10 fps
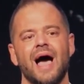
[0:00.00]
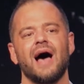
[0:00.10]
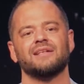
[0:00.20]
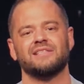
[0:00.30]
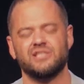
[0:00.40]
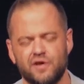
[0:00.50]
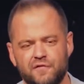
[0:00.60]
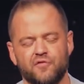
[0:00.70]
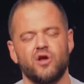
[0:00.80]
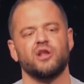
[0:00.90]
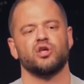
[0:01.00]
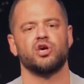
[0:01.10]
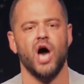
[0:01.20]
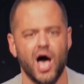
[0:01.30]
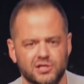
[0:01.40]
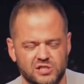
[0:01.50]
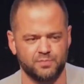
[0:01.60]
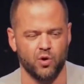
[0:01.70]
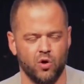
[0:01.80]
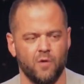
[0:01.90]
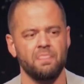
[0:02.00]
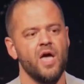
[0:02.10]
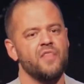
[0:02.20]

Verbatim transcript: a different gospel